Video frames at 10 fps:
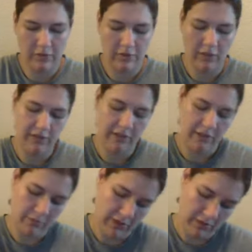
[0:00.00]
going to take
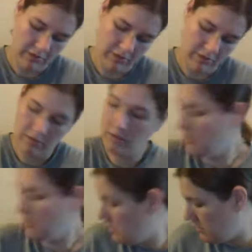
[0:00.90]
my
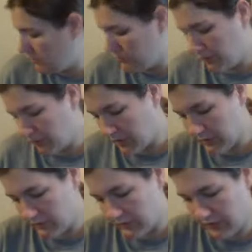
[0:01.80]
real one
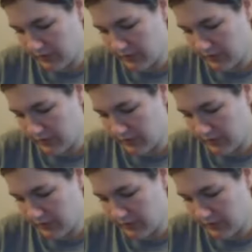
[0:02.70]
out of it.